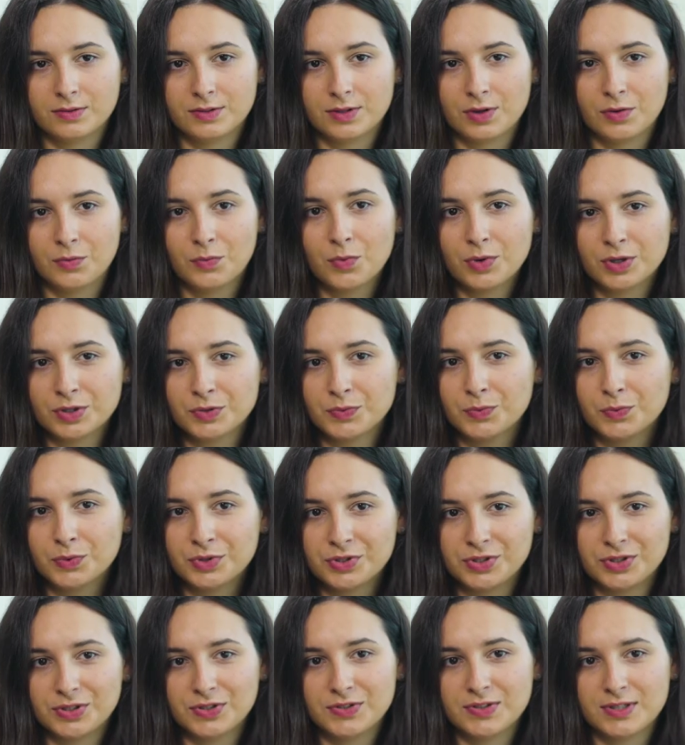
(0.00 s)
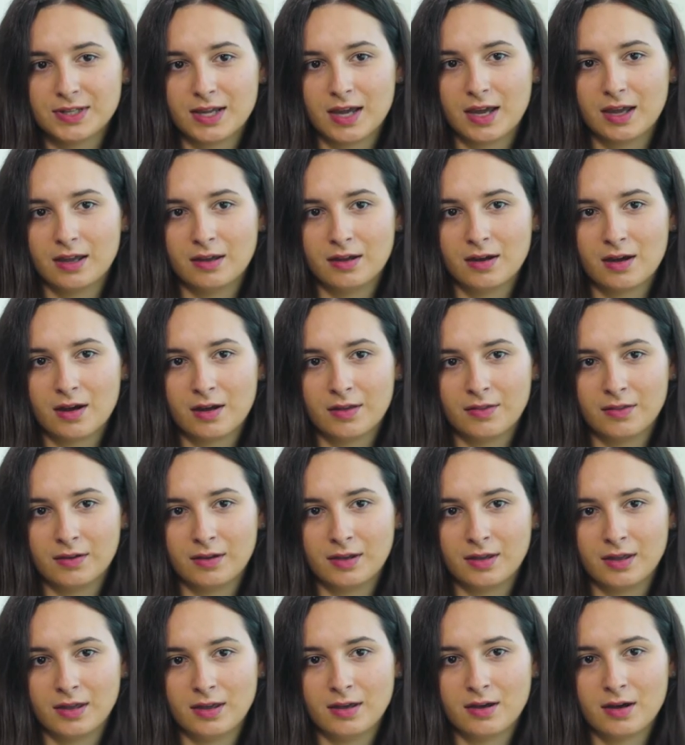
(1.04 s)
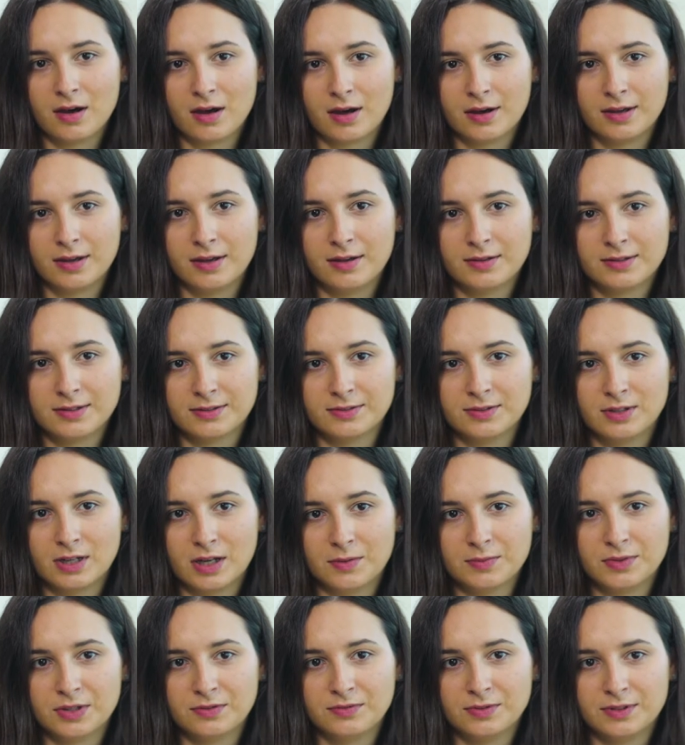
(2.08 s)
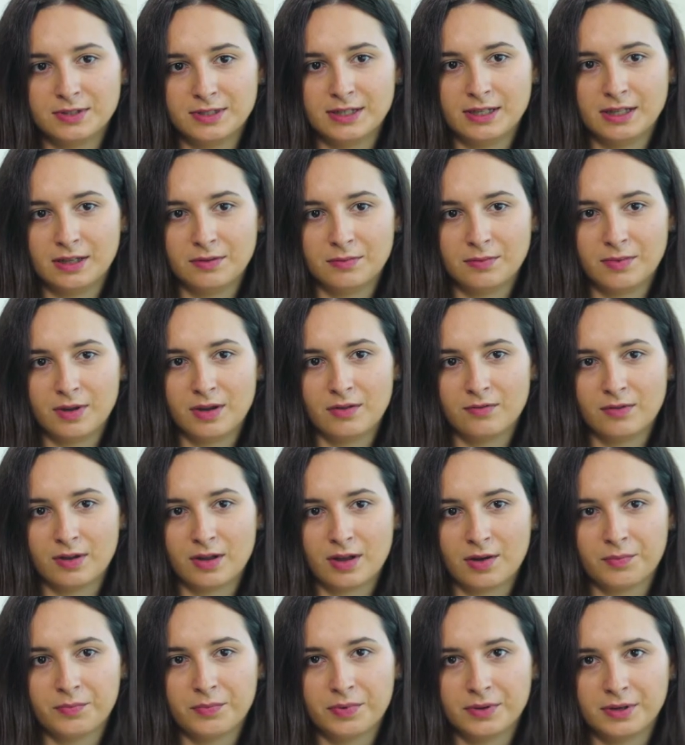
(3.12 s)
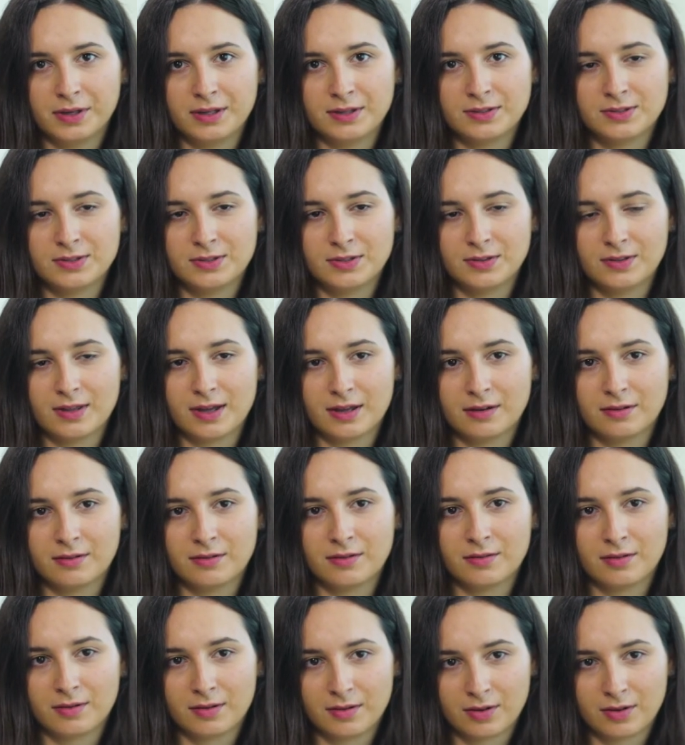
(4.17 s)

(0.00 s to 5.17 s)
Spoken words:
So what would you say are the key hires in terms of a team if a company is to then